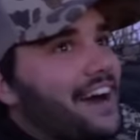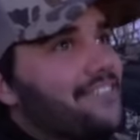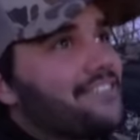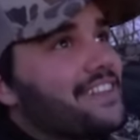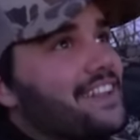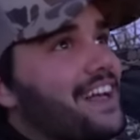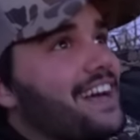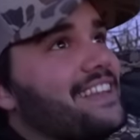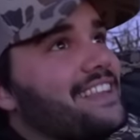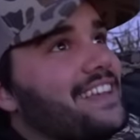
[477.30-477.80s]
I'm
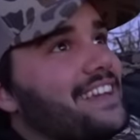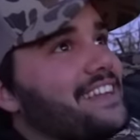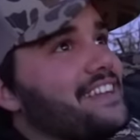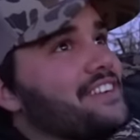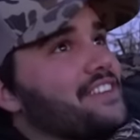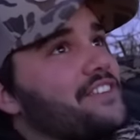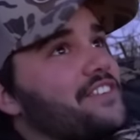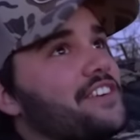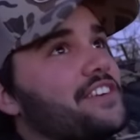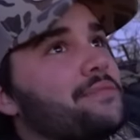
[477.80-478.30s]
glad that you're
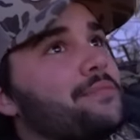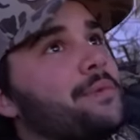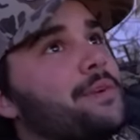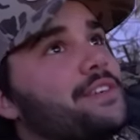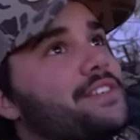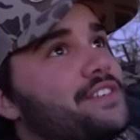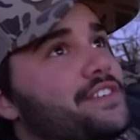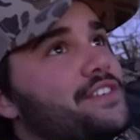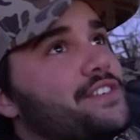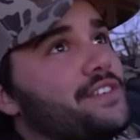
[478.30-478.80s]
the first
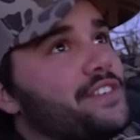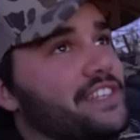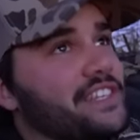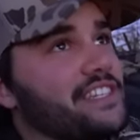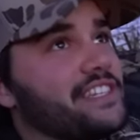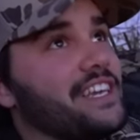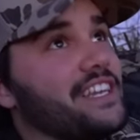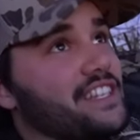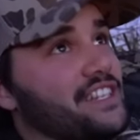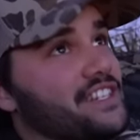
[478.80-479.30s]
person shooting these
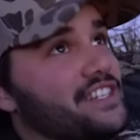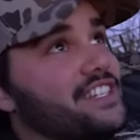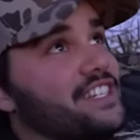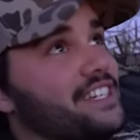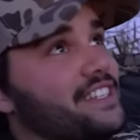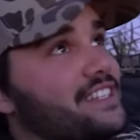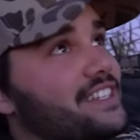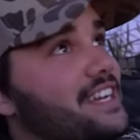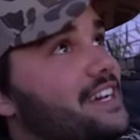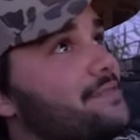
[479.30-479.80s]
sketchy
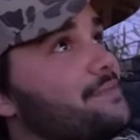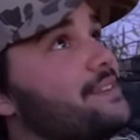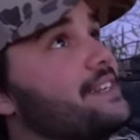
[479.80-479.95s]
shells, not